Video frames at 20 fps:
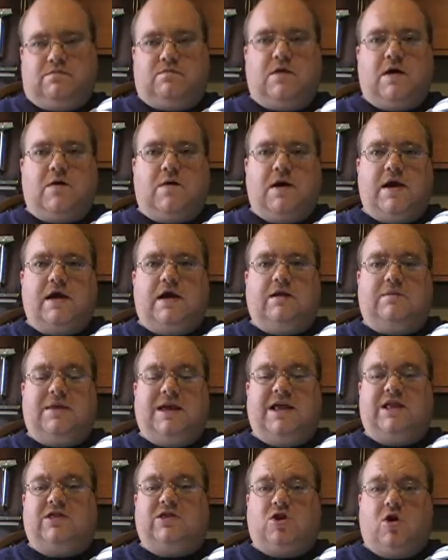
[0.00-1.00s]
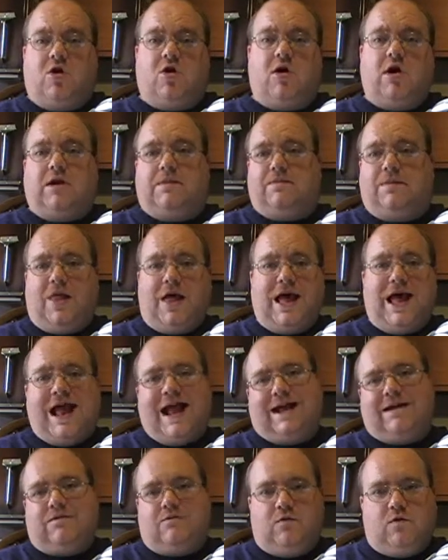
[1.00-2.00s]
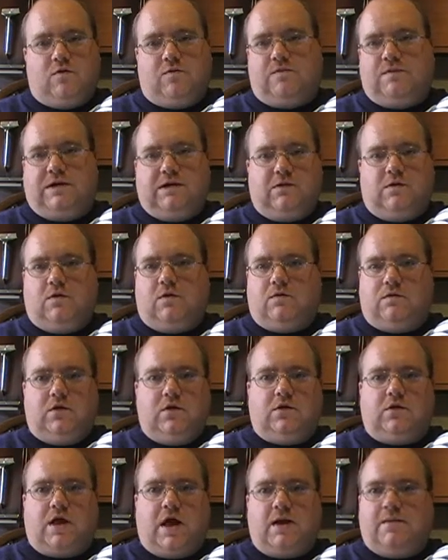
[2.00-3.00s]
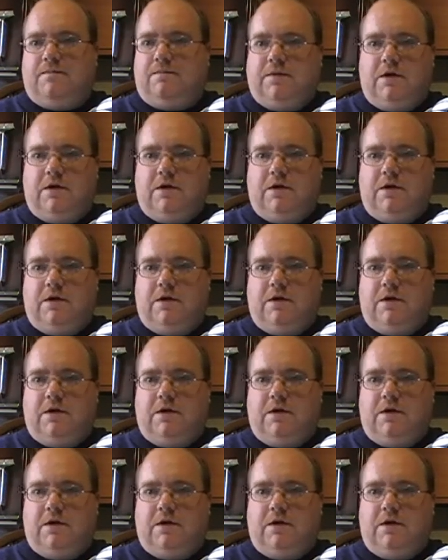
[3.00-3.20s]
That way it'll be dark black, won't look like,